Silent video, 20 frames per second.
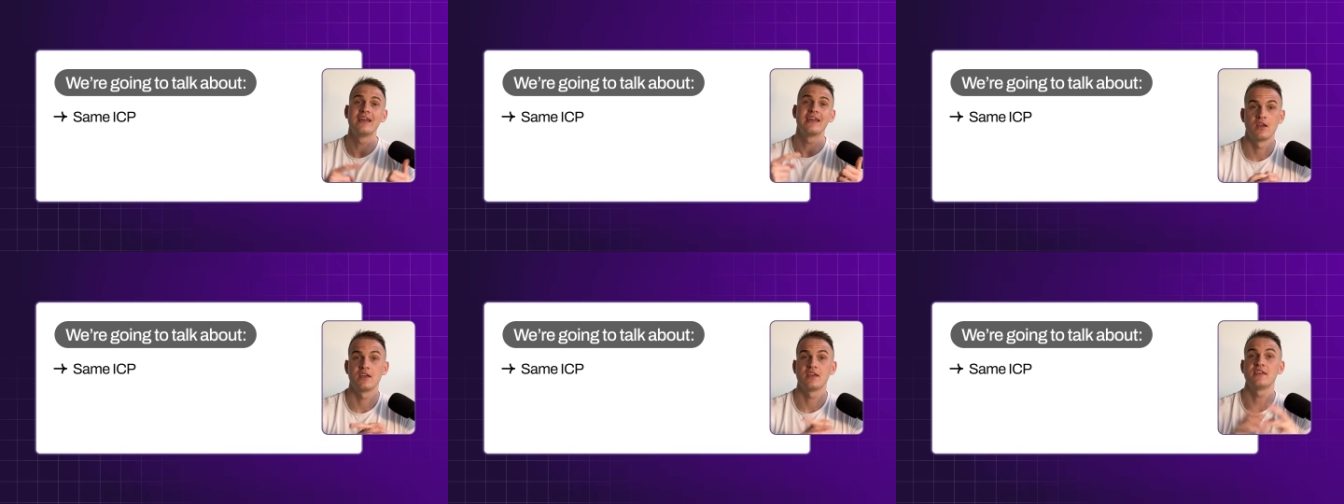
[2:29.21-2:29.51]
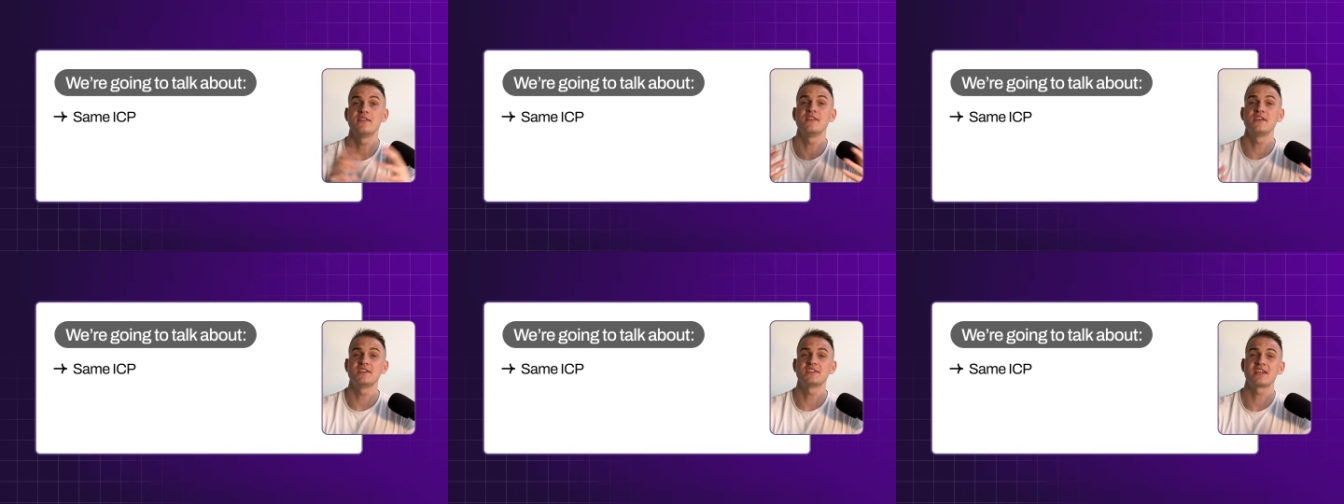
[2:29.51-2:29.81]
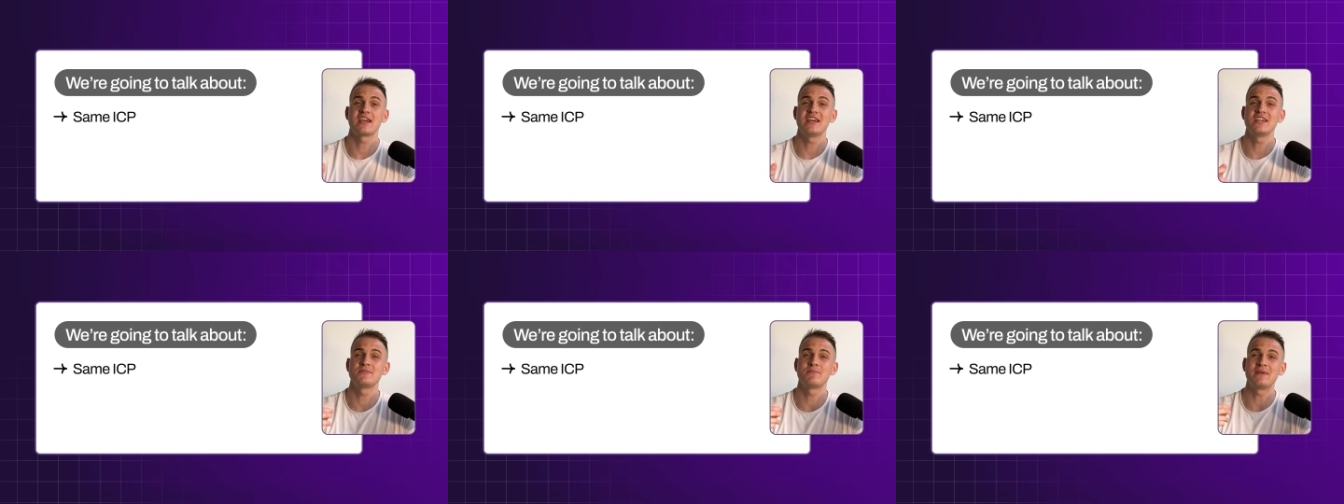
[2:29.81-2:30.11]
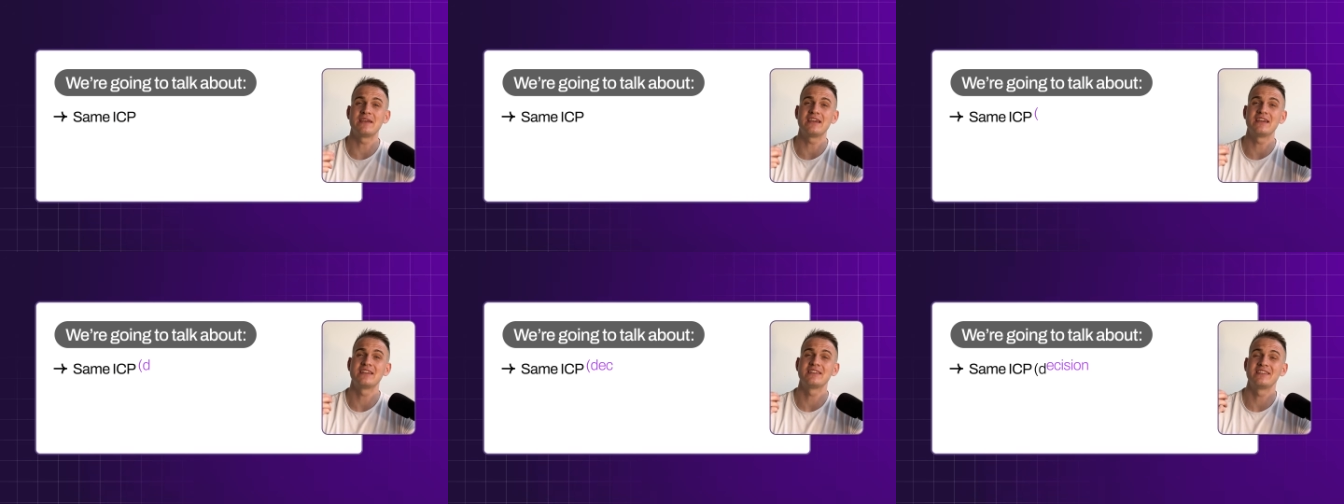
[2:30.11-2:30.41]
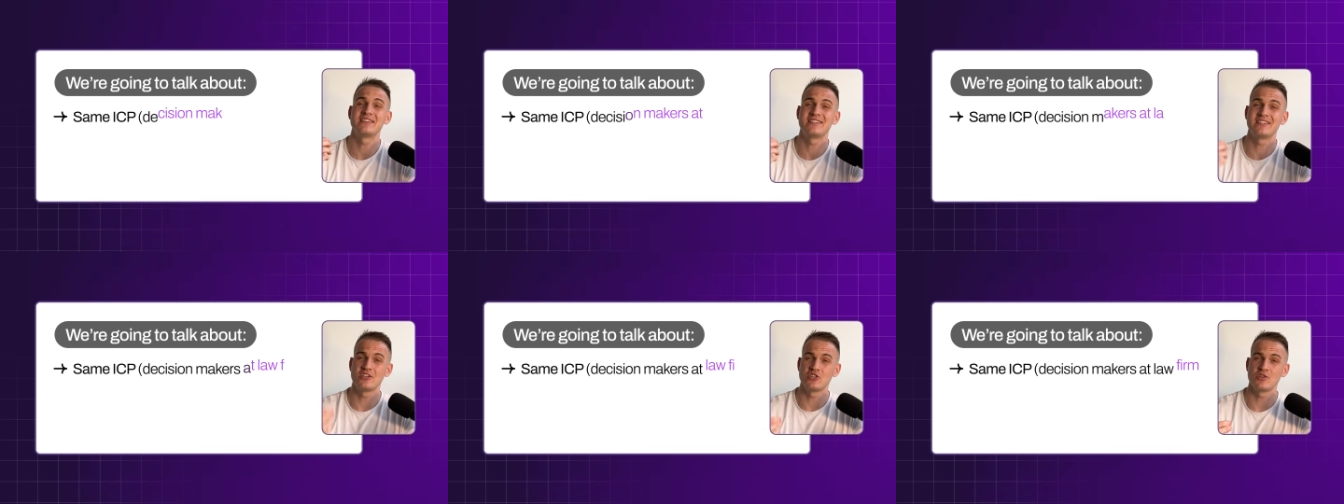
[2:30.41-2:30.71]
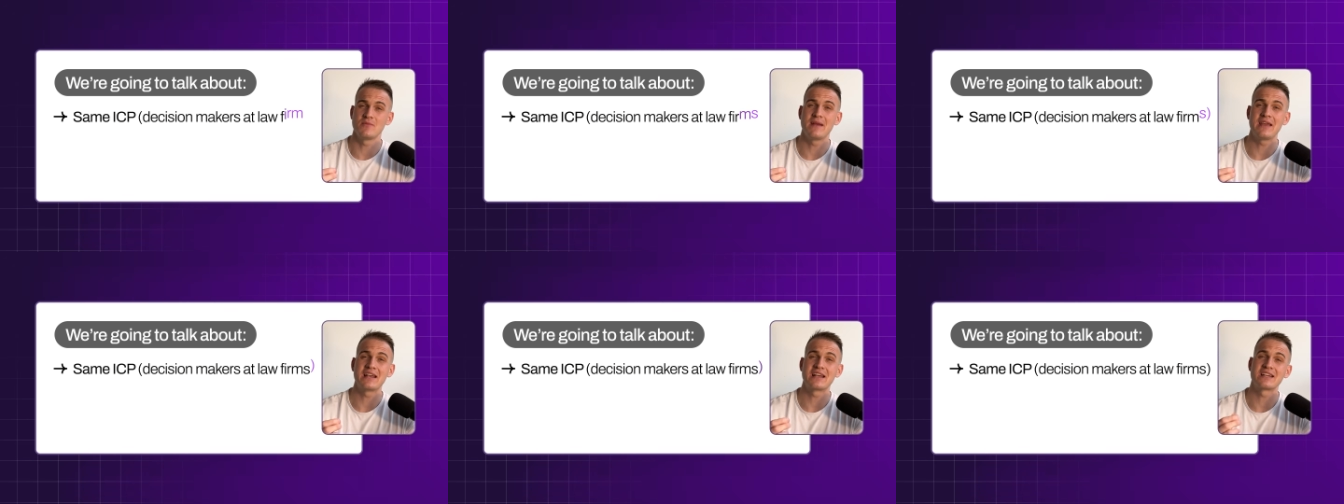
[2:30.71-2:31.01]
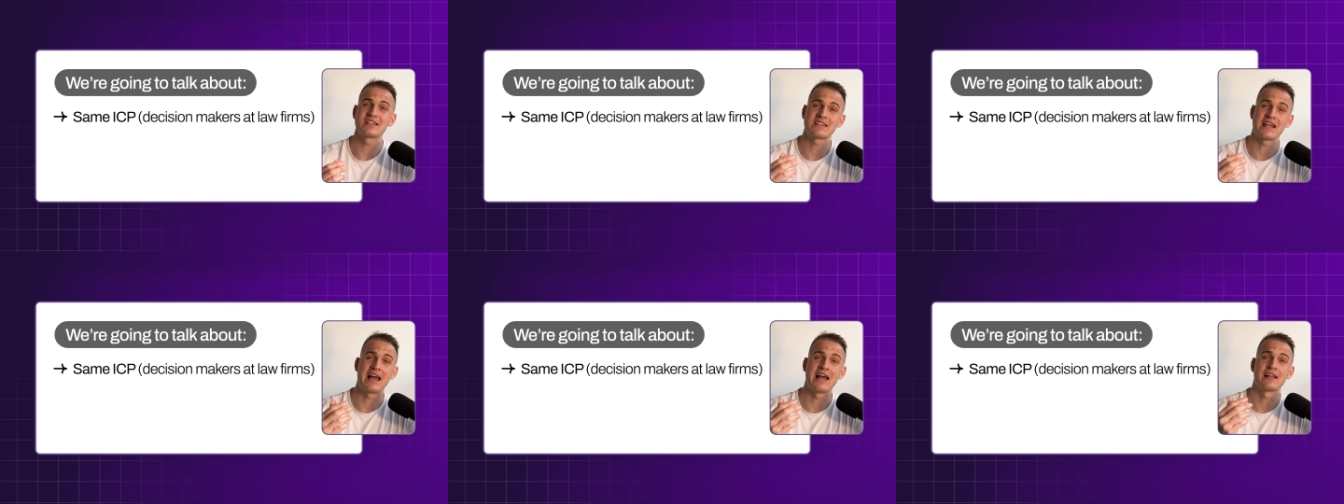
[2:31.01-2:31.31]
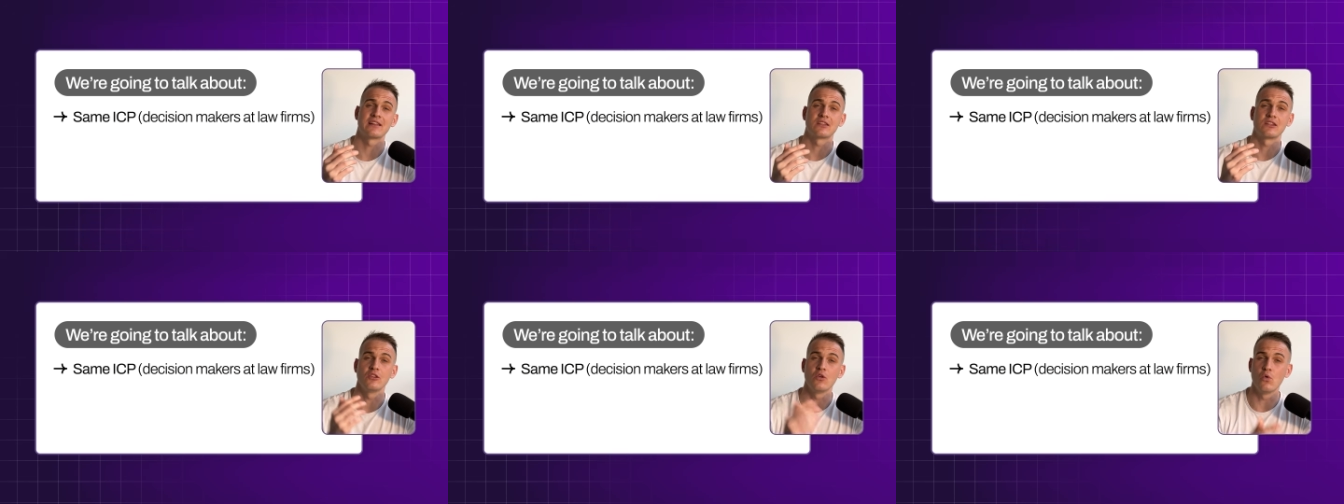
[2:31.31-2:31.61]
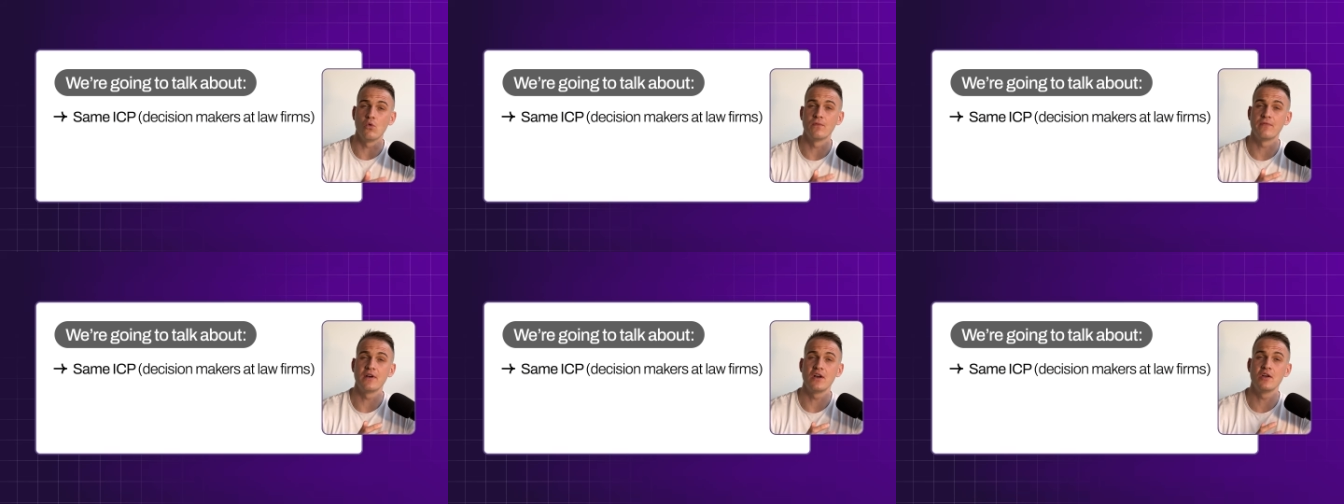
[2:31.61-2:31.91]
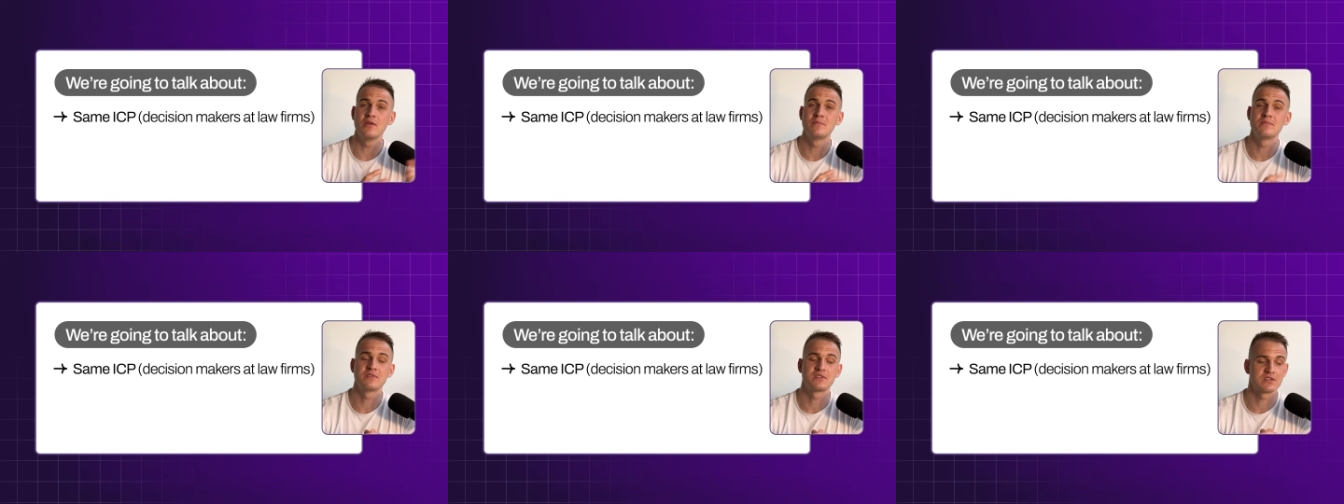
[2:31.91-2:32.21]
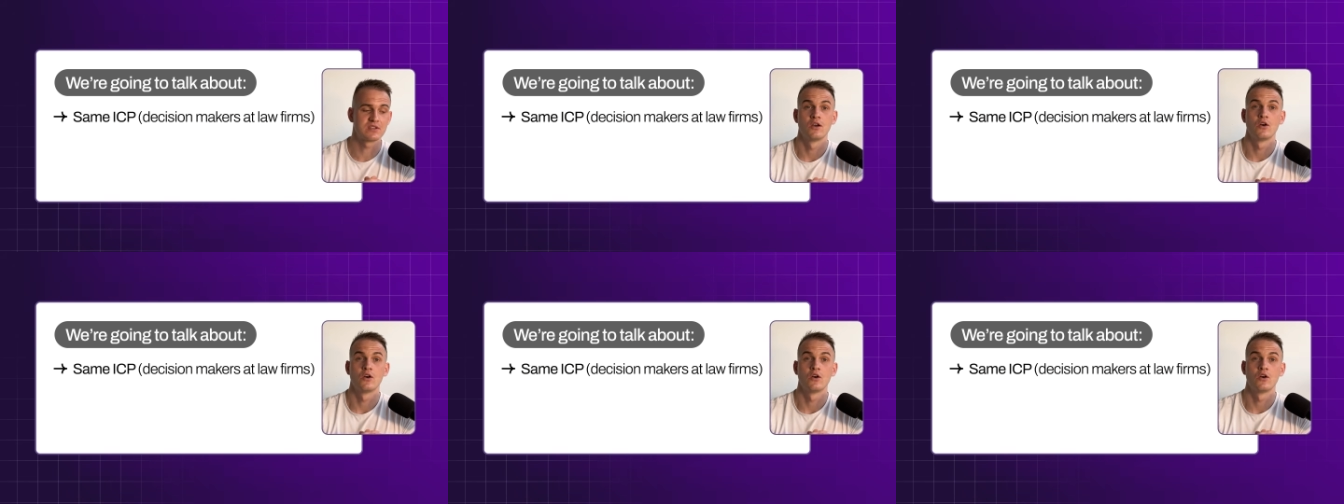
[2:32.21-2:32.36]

in this case being decision makers at law firms,